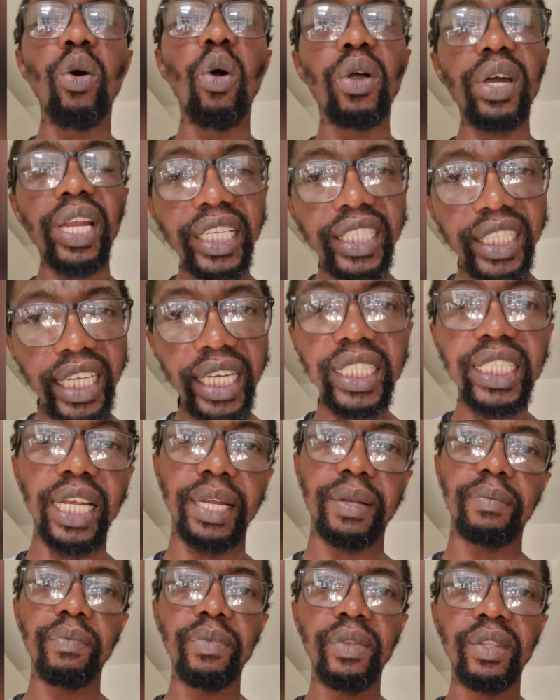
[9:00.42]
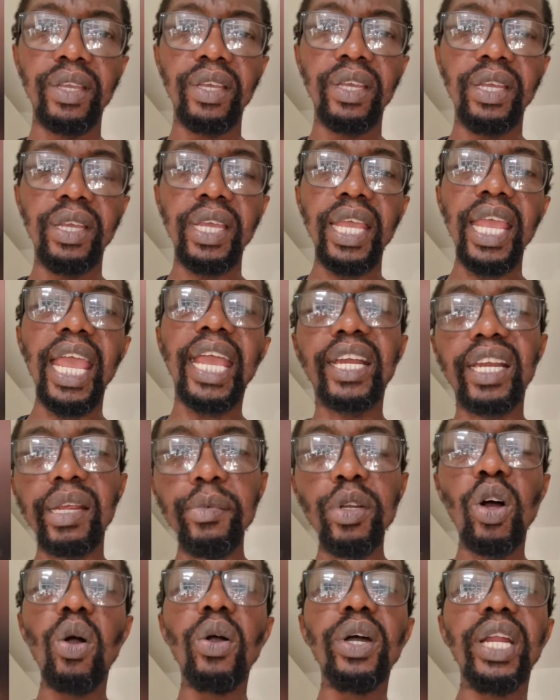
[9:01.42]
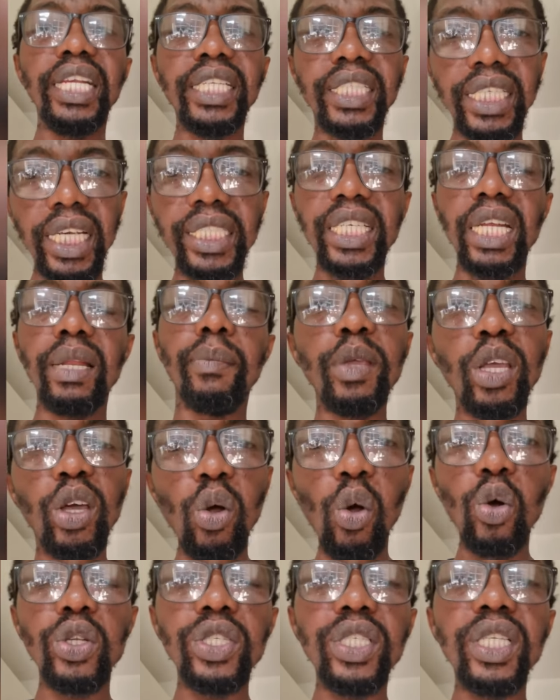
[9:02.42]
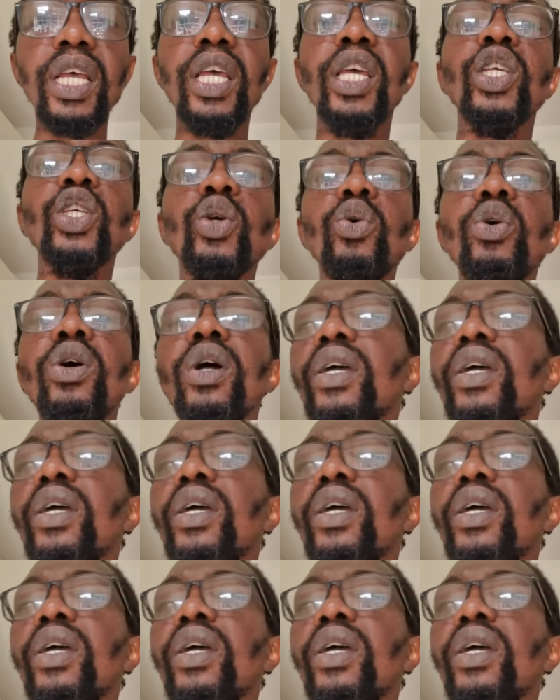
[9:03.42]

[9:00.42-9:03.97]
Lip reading: organization. A criminal organization because you